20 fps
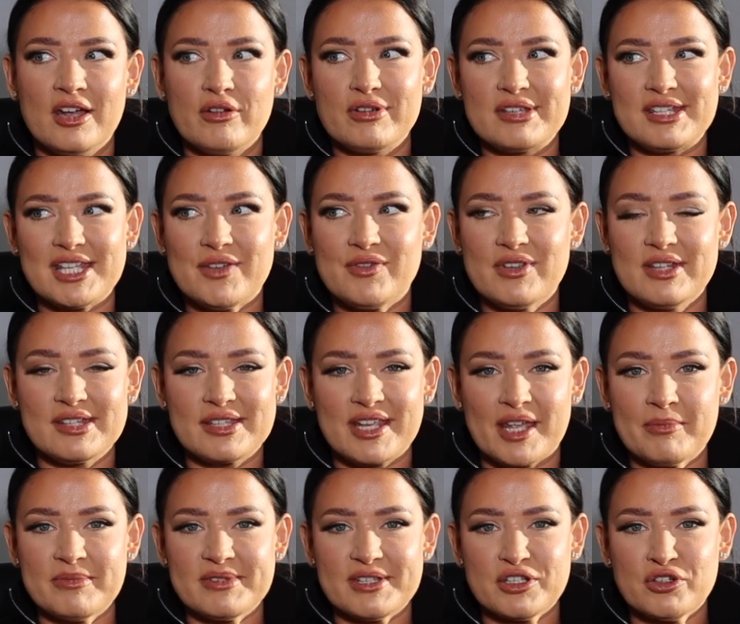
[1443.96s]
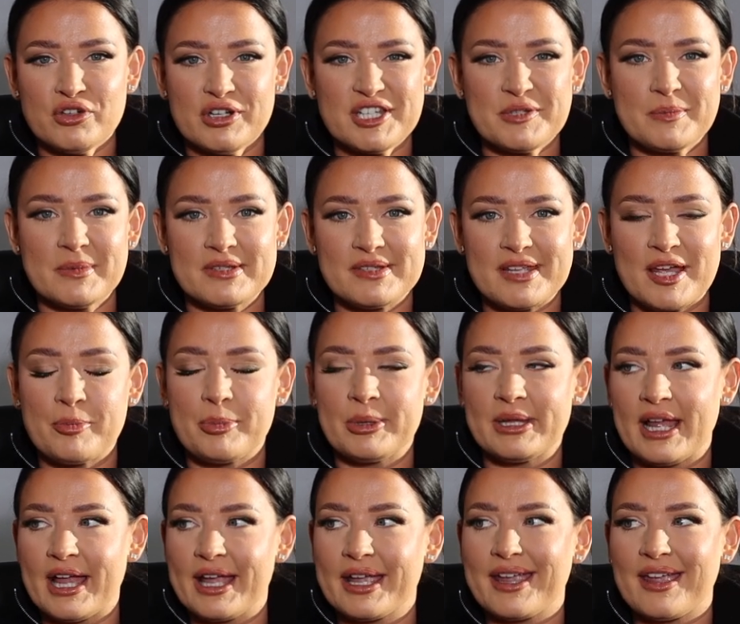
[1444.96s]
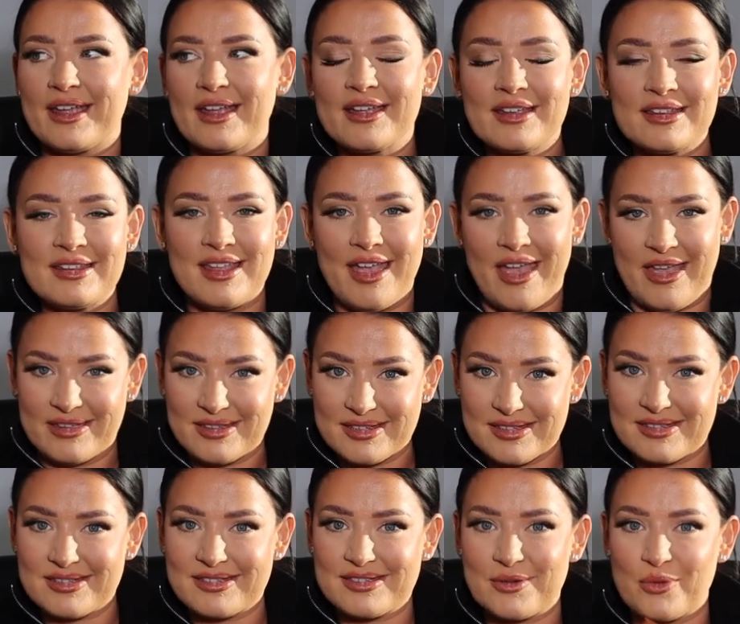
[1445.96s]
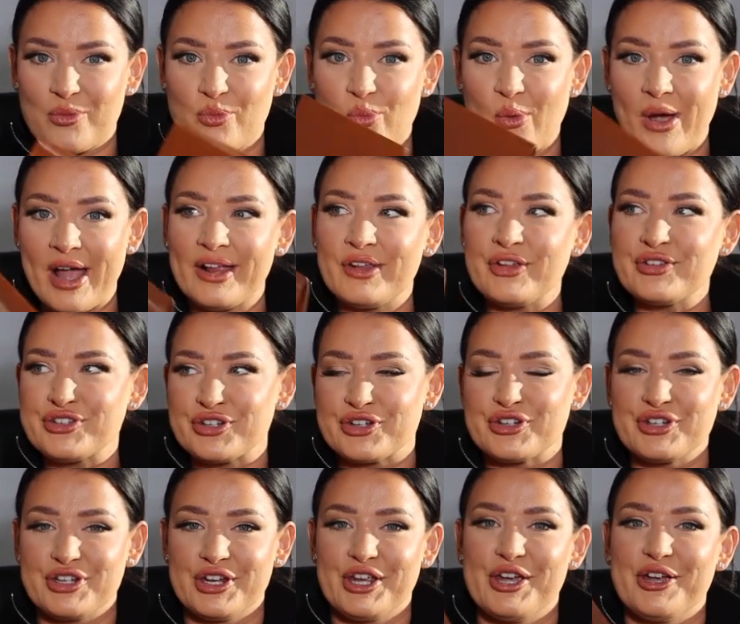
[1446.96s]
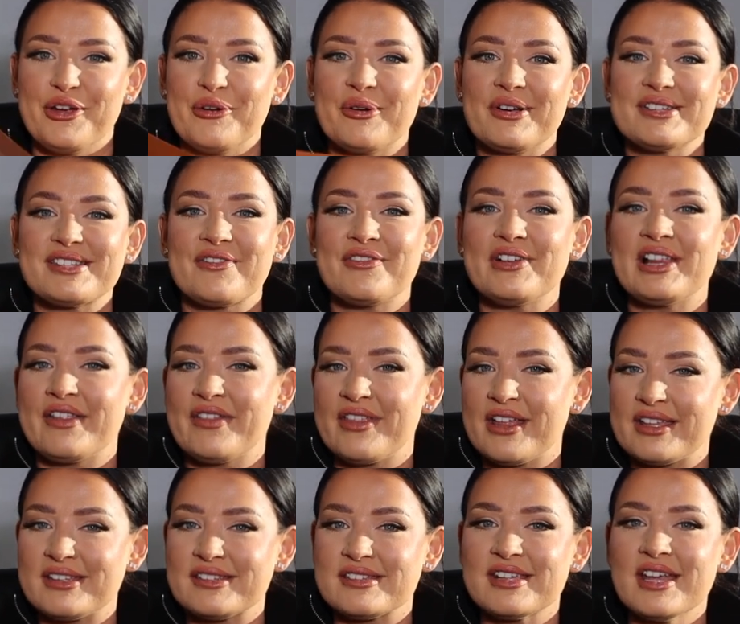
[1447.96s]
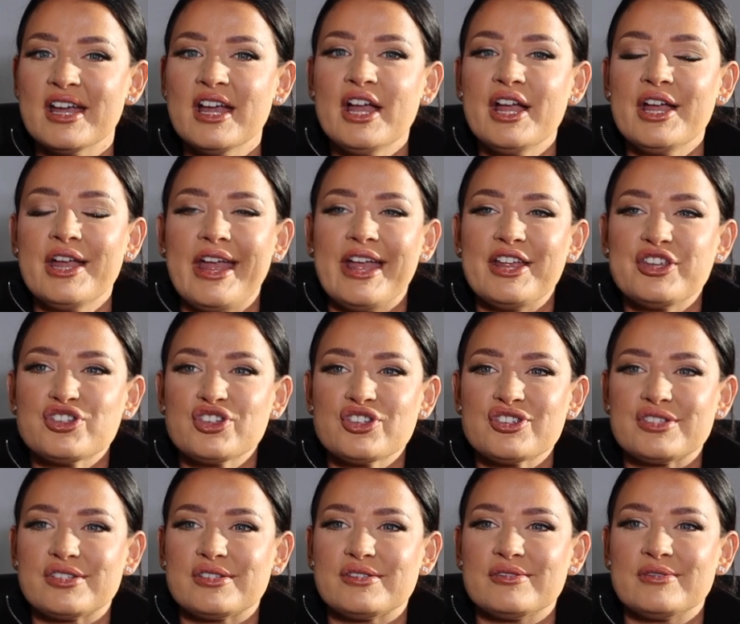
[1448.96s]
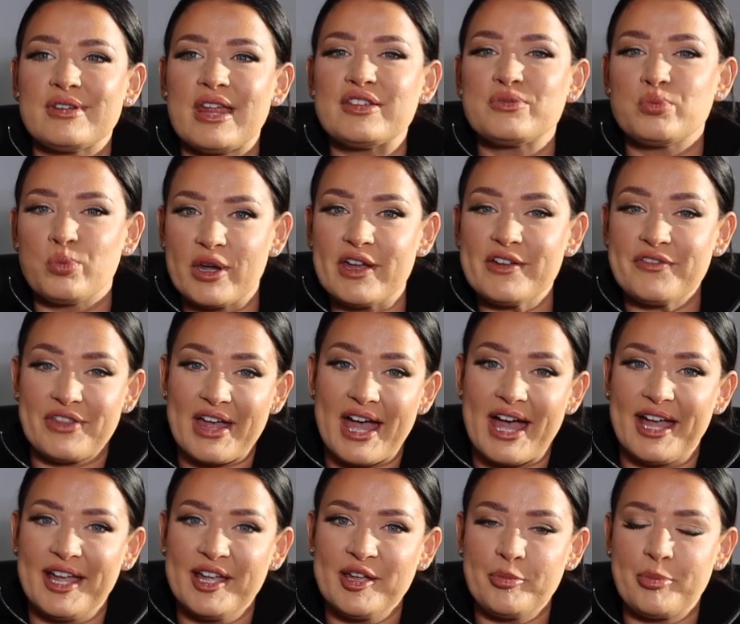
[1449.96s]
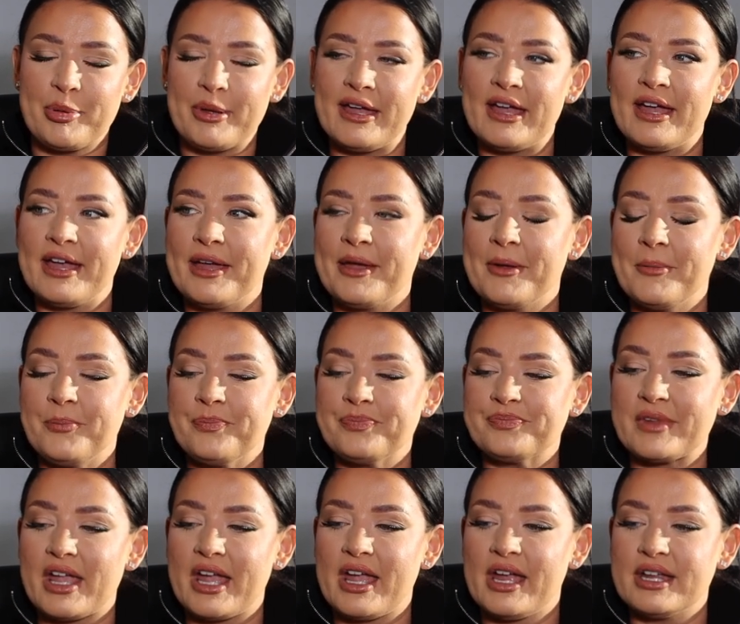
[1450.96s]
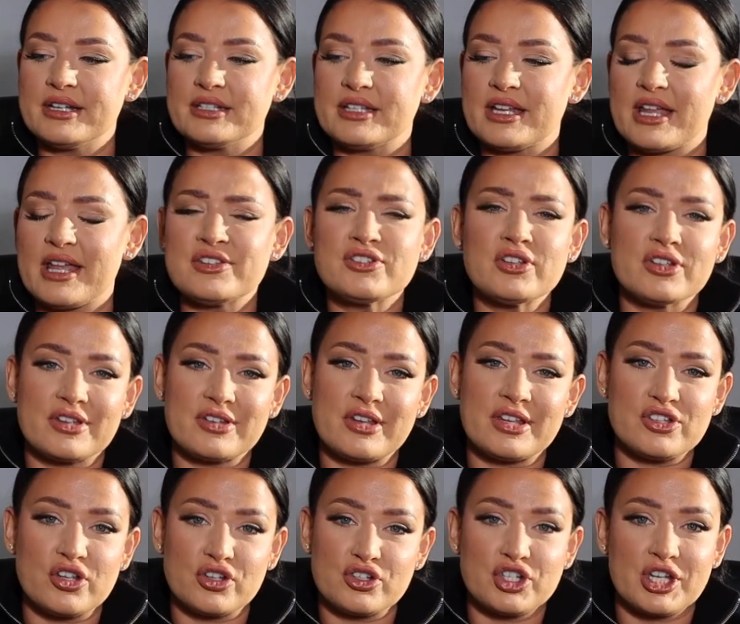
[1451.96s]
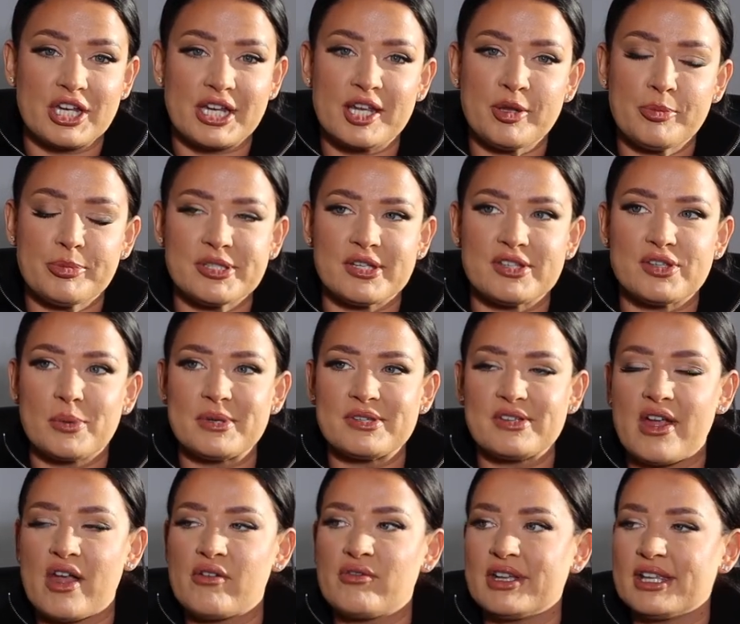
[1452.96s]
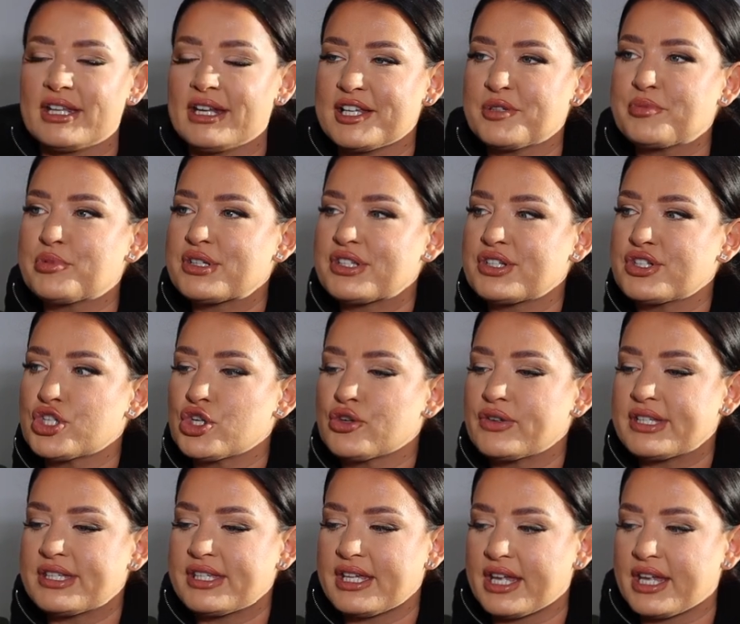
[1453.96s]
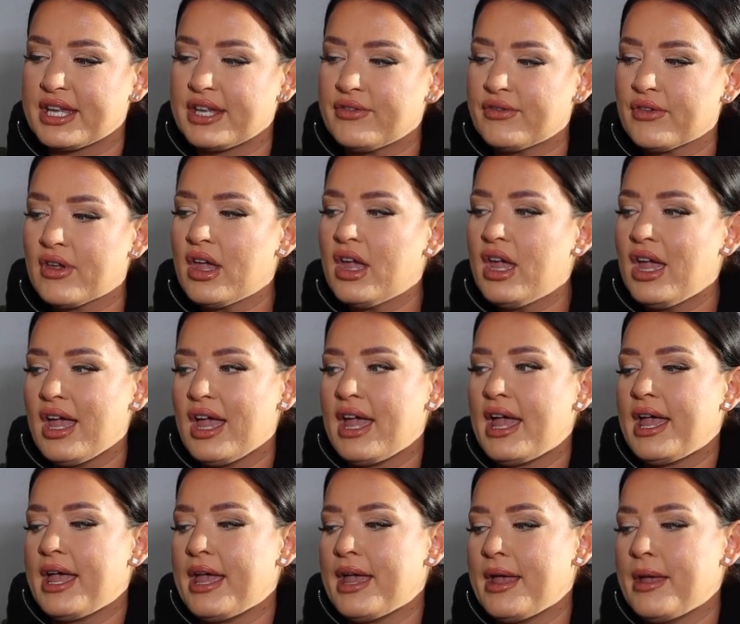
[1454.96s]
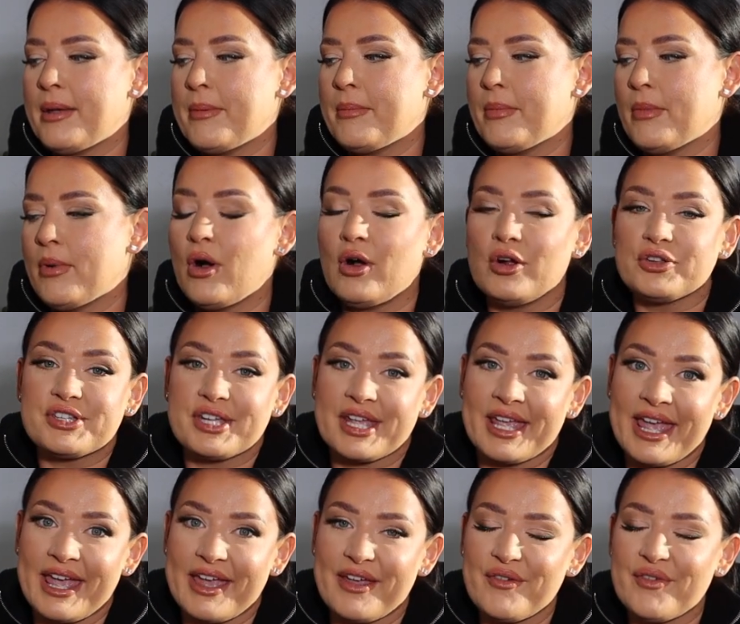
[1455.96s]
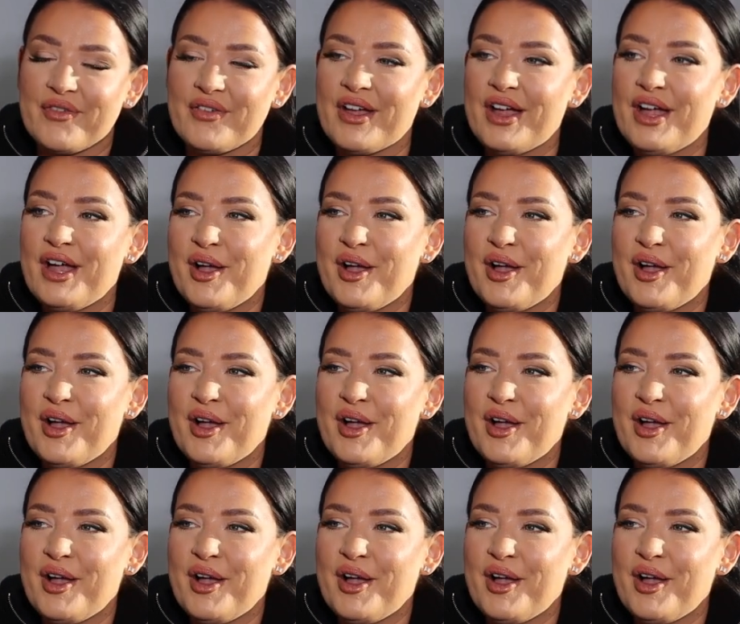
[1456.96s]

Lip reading: receiving Skims this Christmas, I'd be like, yes, well done you. Because I feel like that's, it's just, it's worth the hype. And it's not cheap, so it's always a really nice present to receive or to give.